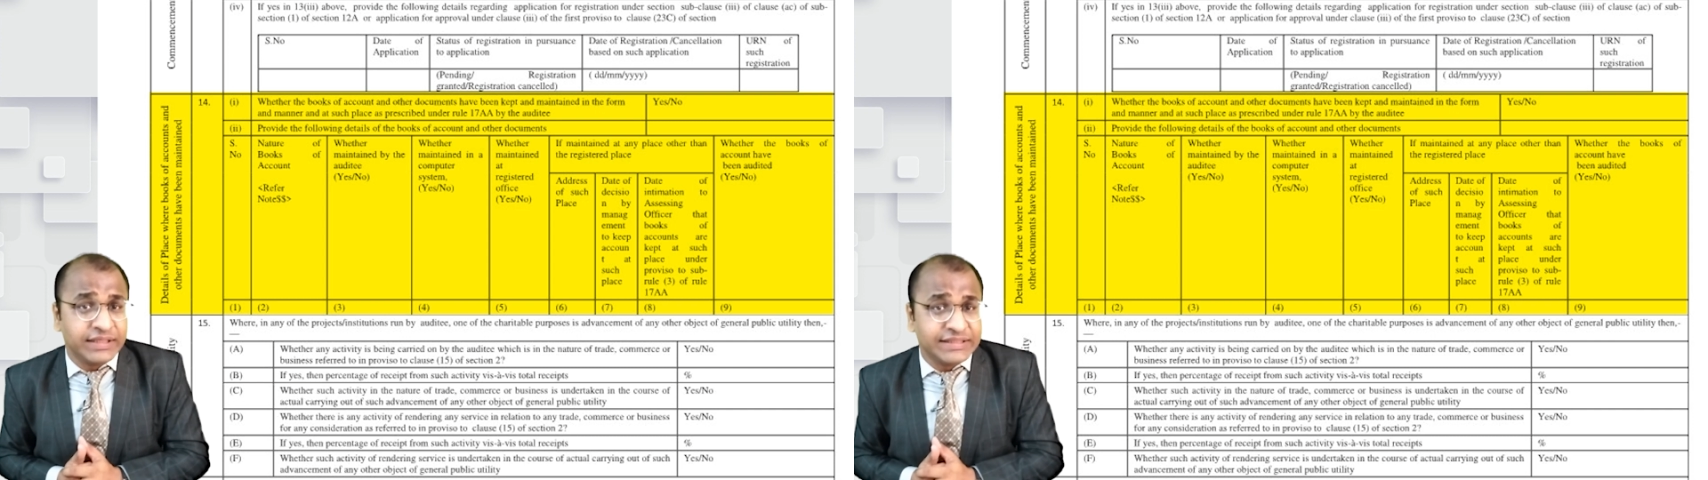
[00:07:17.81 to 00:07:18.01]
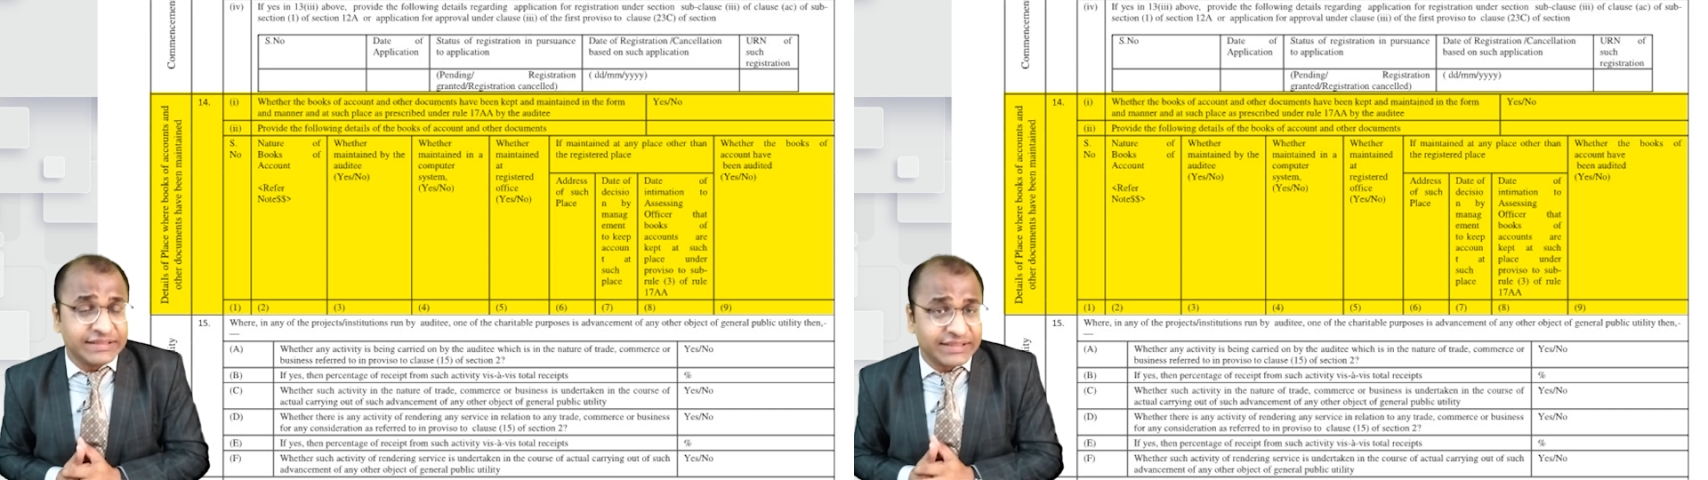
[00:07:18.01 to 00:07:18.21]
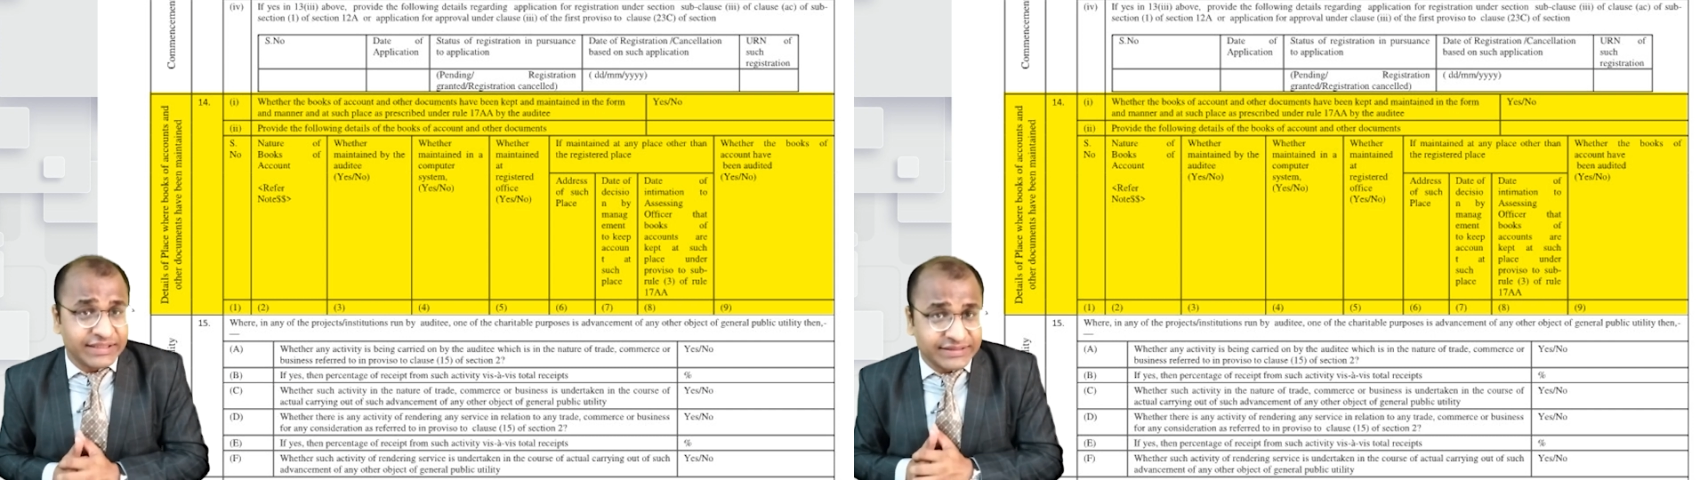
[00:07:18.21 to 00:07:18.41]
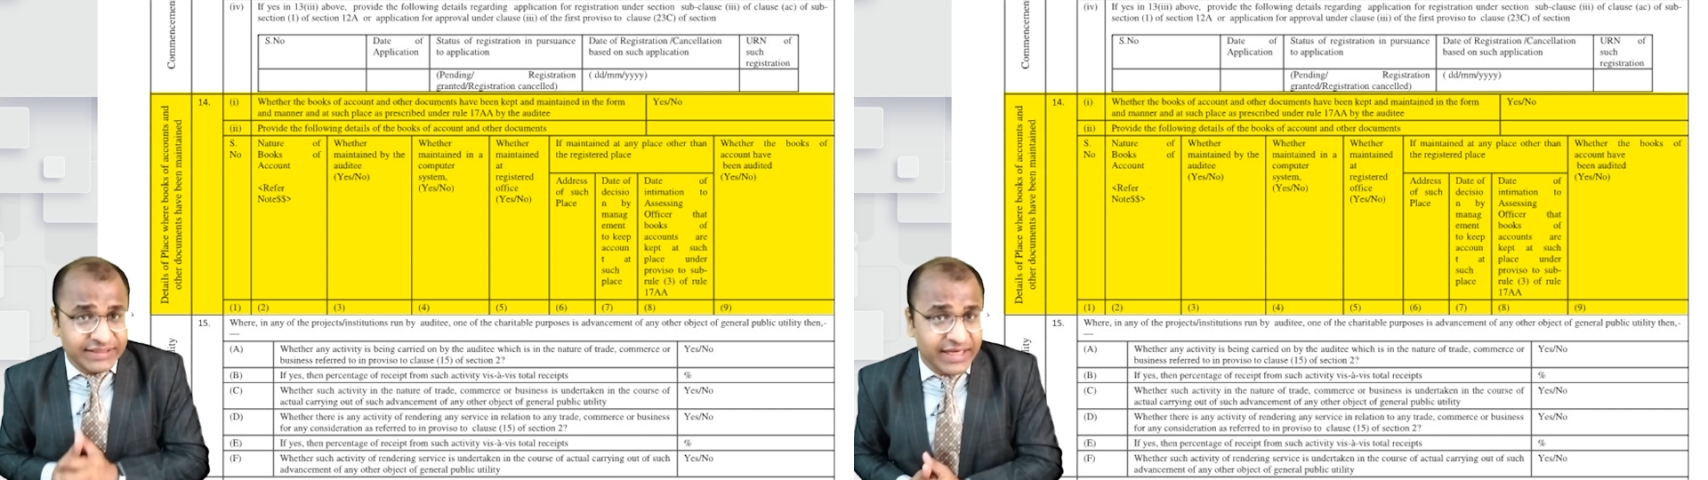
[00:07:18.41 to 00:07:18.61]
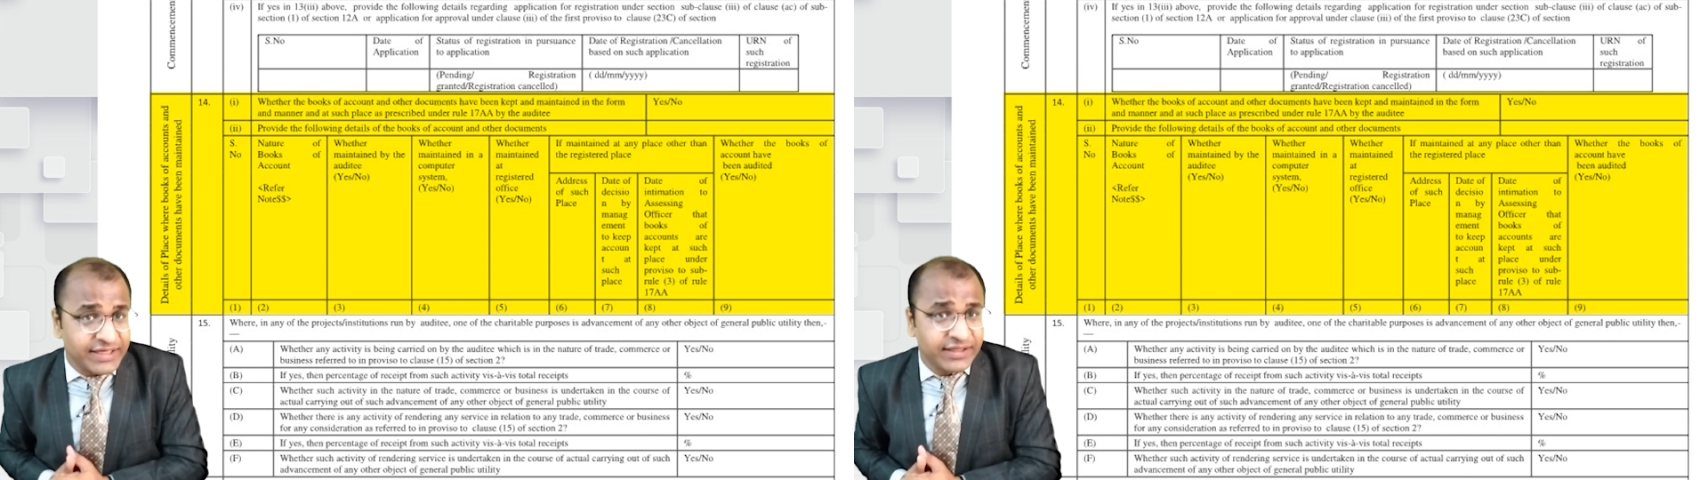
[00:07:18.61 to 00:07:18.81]
digitally
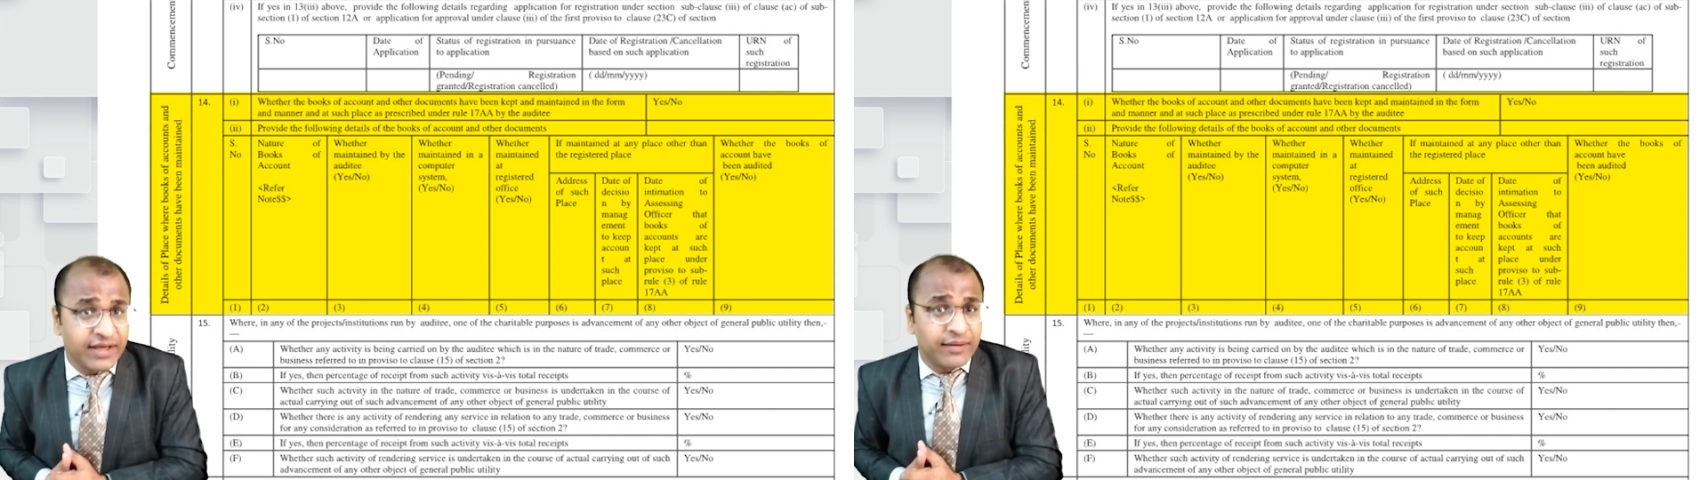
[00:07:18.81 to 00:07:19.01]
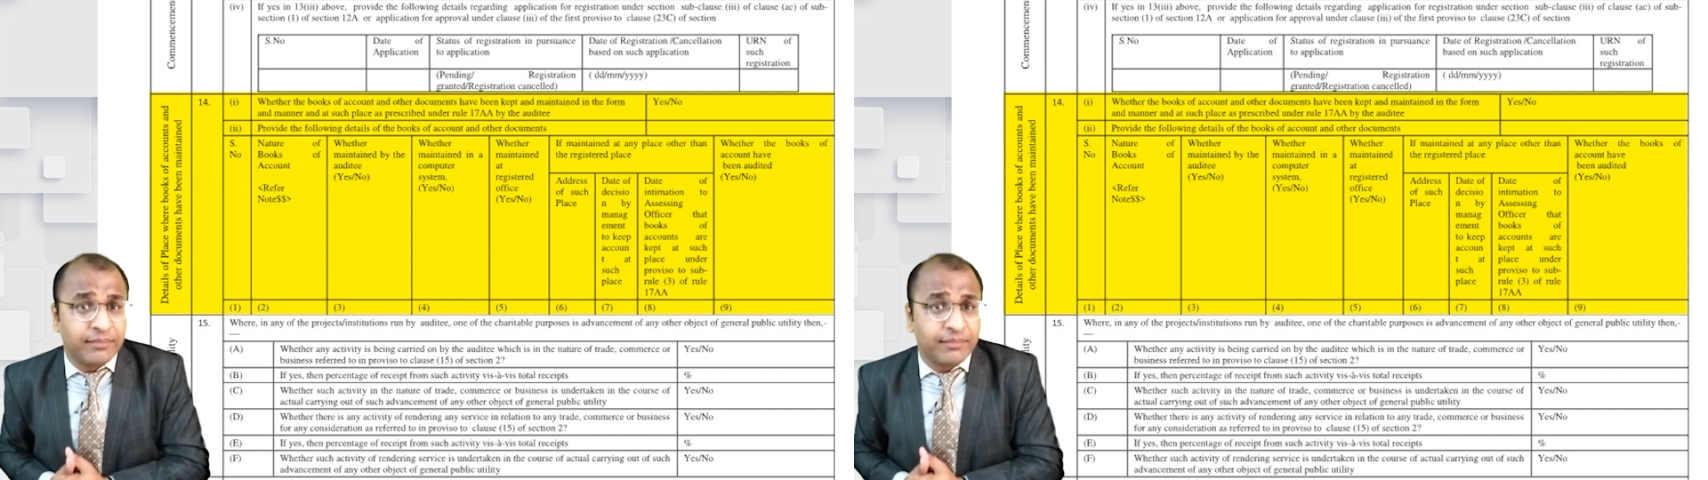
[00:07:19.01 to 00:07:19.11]
signed